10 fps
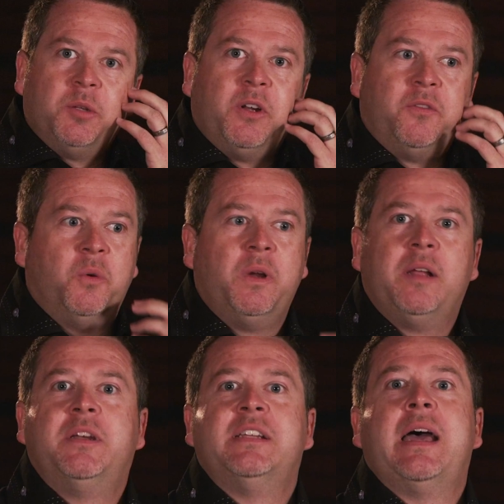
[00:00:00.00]
bit
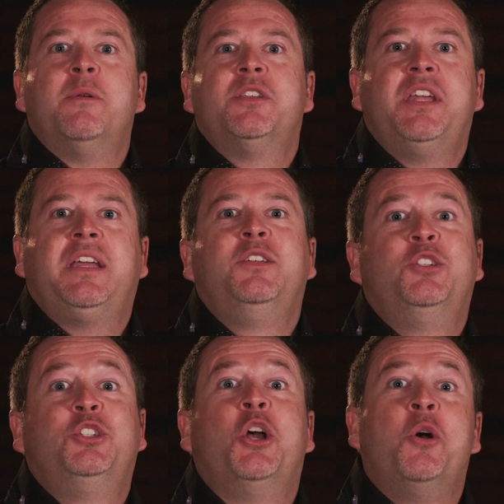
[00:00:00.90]
overwhelmed because I was thinking
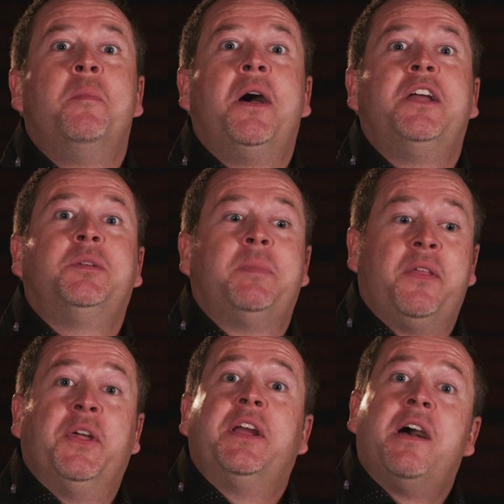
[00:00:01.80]
so much
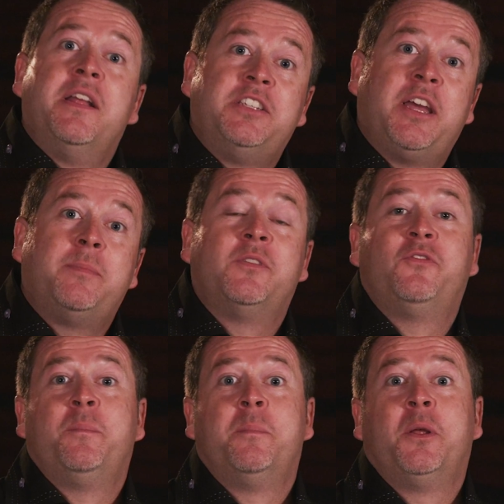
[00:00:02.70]
about the concepts
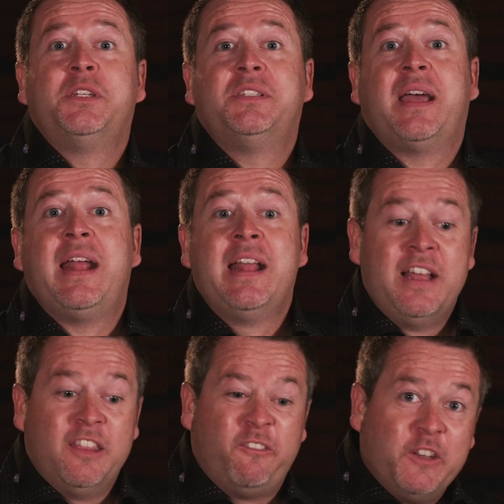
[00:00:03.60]
of multi-site,
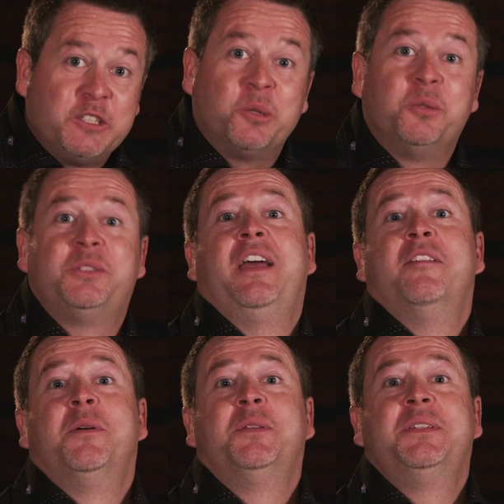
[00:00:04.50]
the physical side
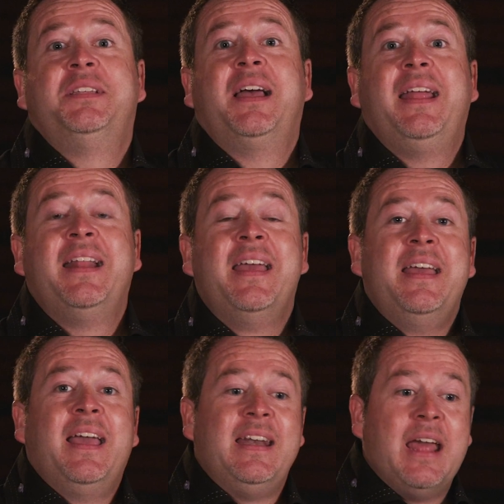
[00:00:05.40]
of multi-site,
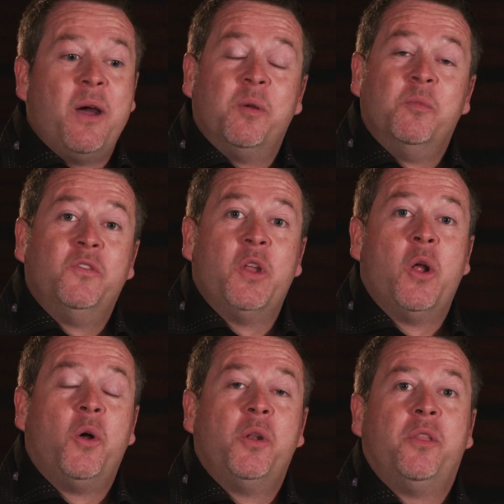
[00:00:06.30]
and now we're moved in a
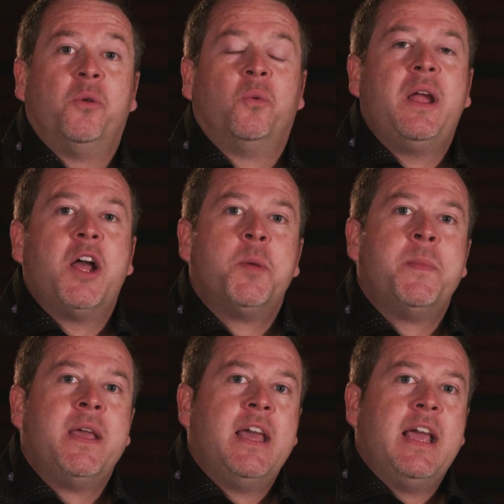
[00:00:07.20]
whole nother
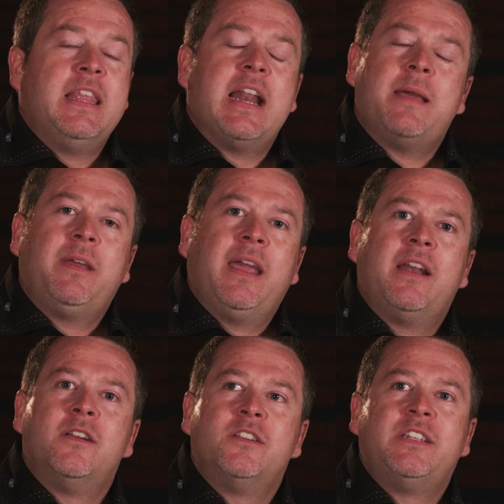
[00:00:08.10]
realm. And then I began
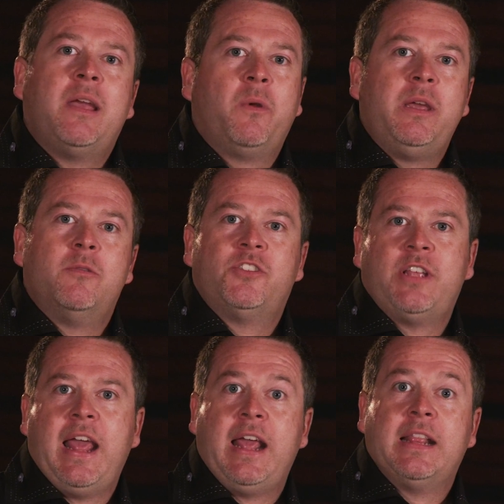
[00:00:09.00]
to understand what he was
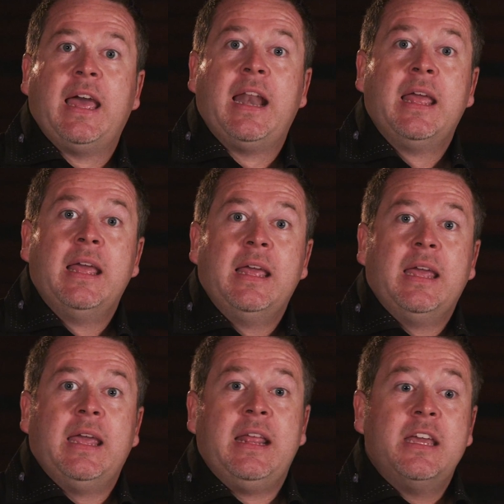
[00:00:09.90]
saying, that
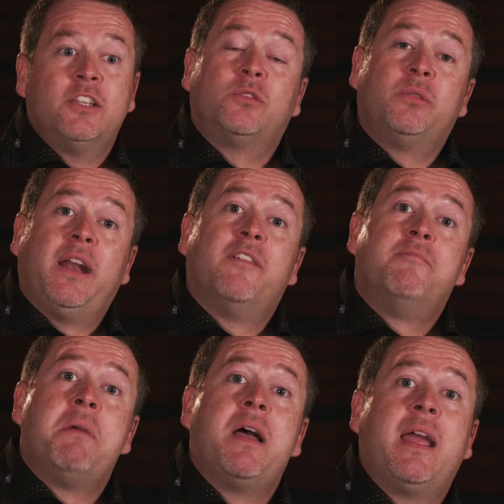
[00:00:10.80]
in his creative
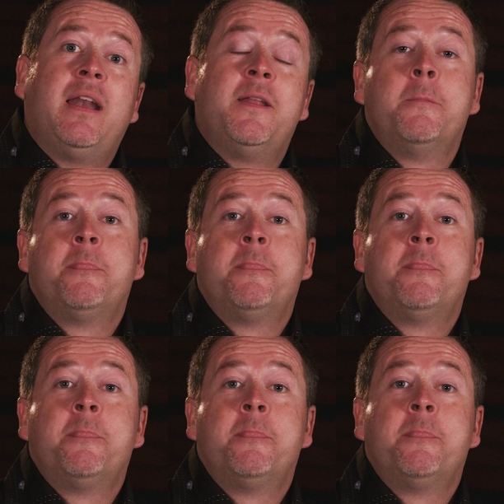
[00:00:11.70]
mind,